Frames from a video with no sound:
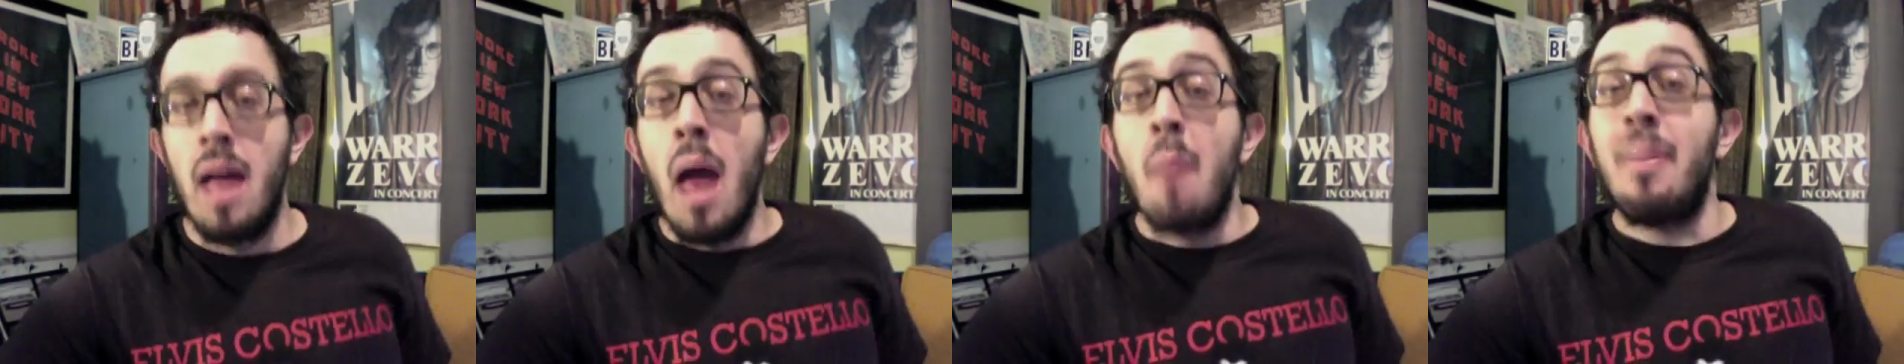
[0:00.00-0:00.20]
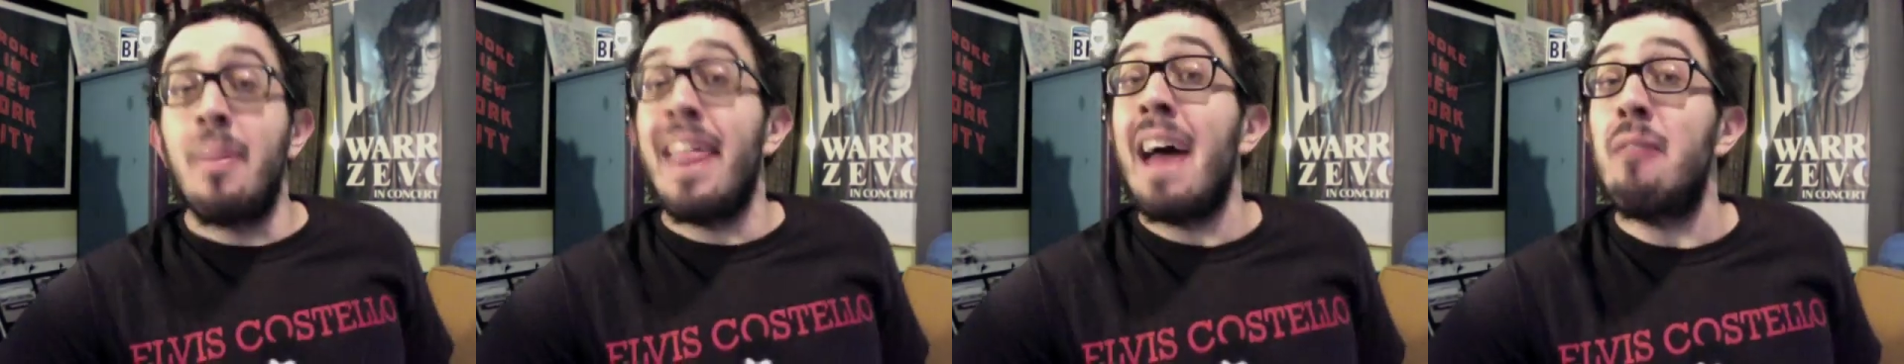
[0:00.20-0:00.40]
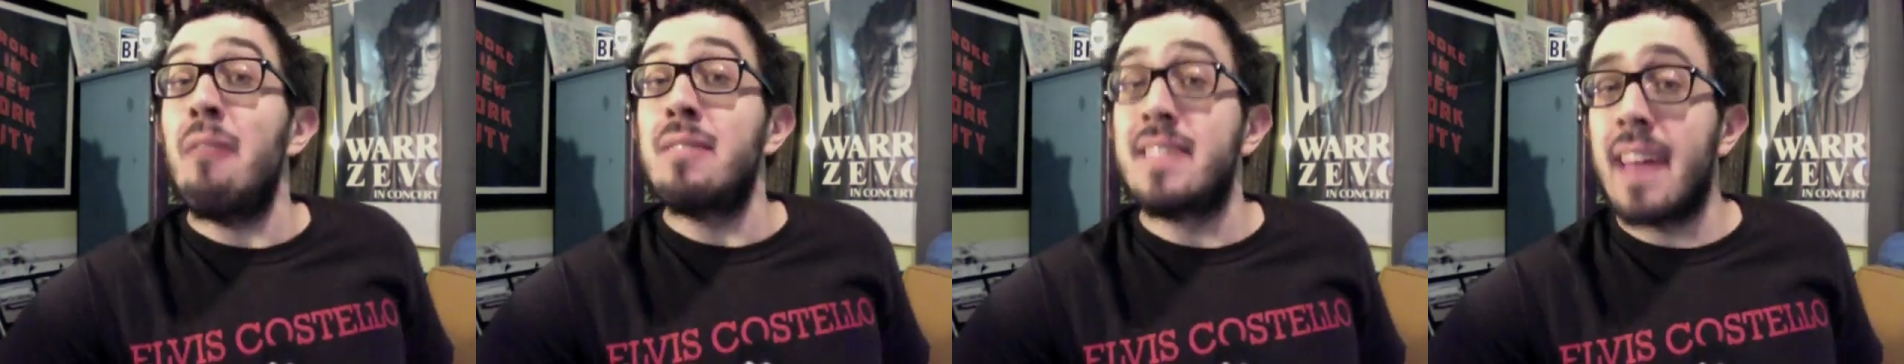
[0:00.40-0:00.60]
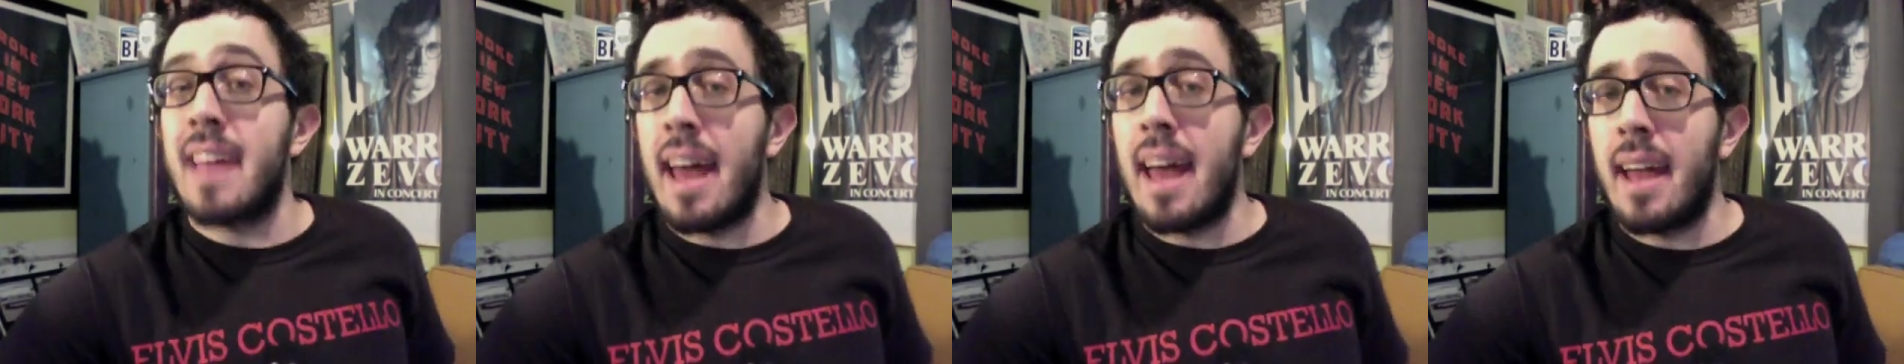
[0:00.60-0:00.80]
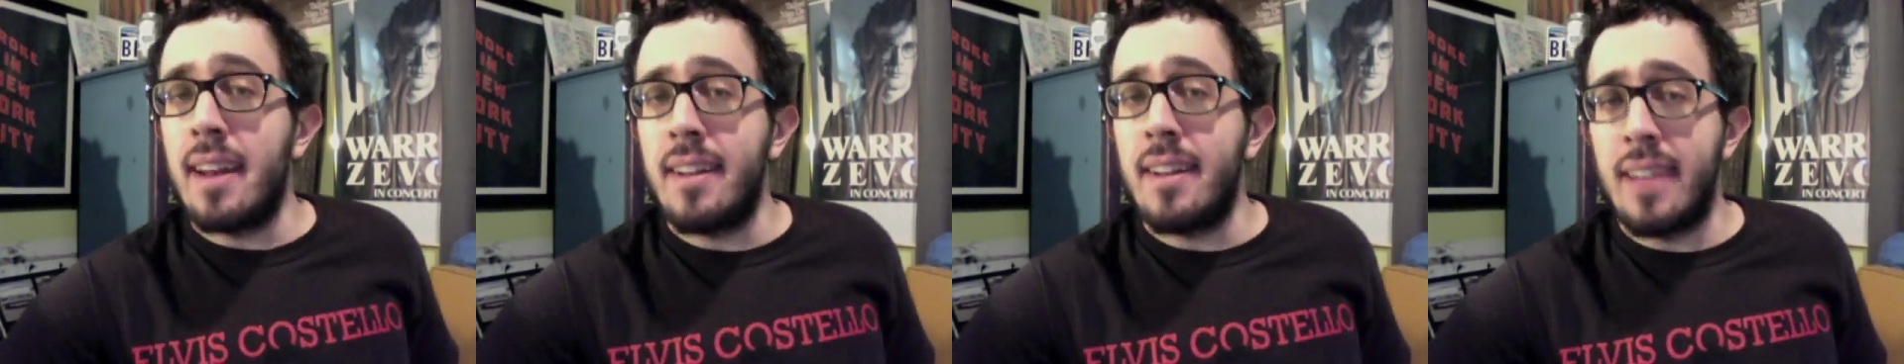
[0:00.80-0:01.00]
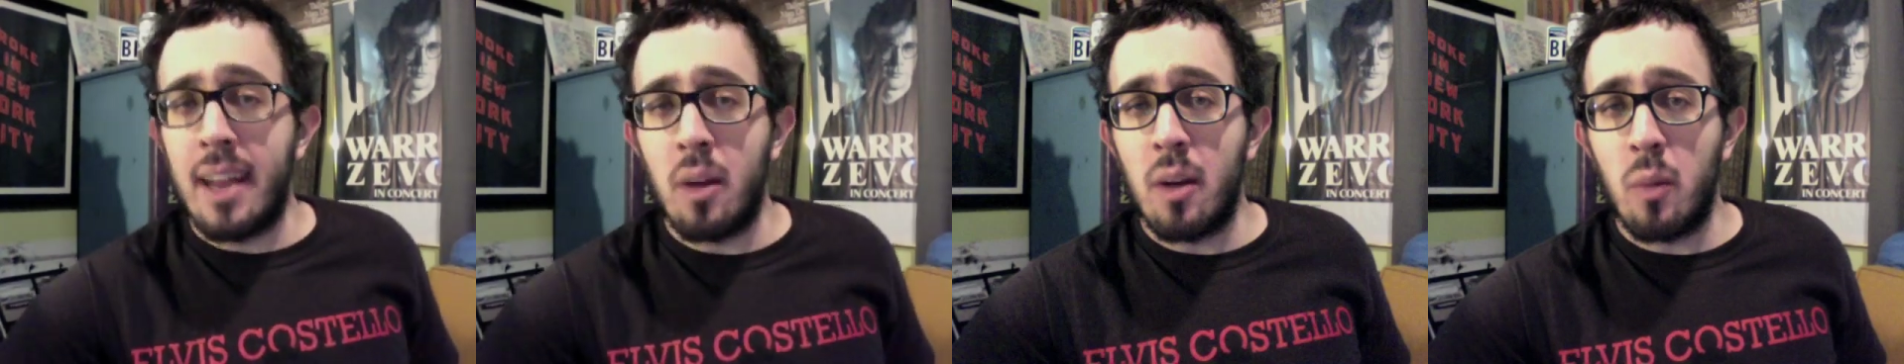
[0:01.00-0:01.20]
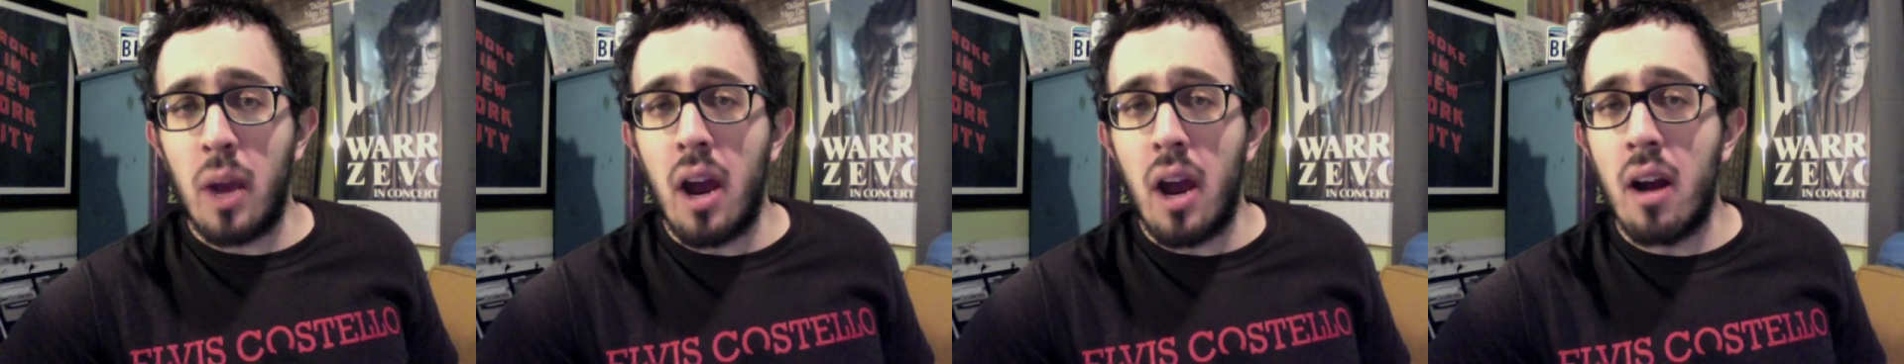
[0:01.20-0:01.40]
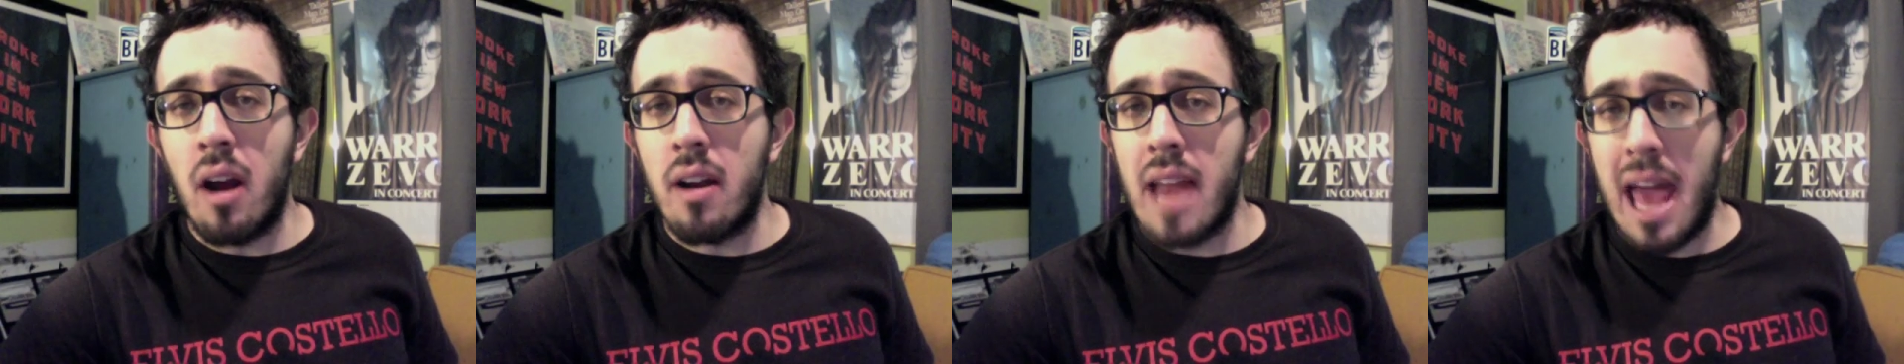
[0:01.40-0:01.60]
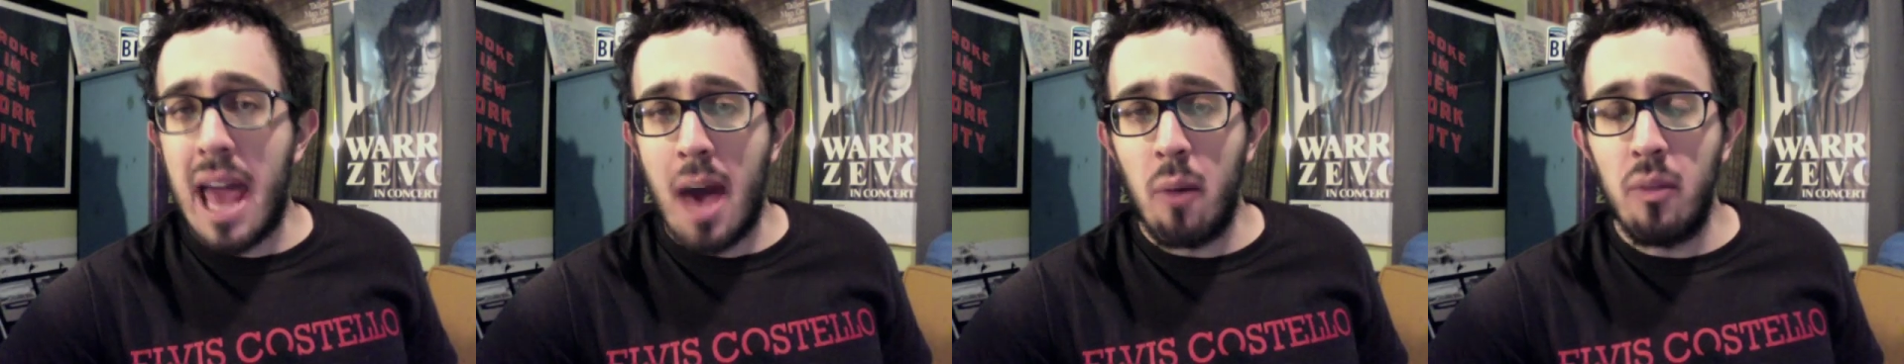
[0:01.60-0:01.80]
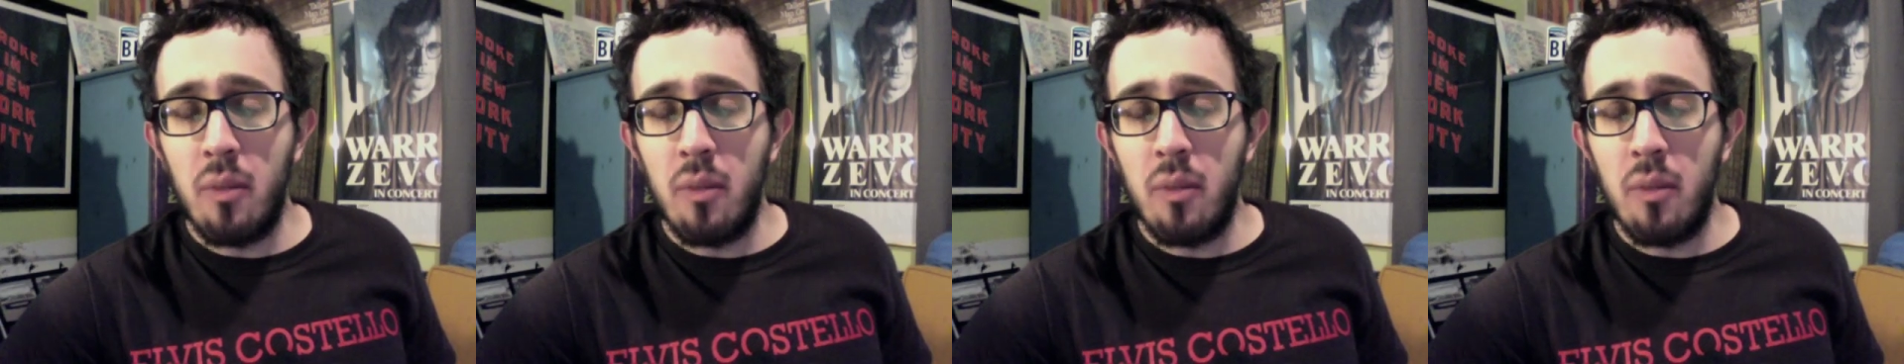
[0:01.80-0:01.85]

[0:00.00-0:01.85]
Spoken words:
But that was then, and here we are now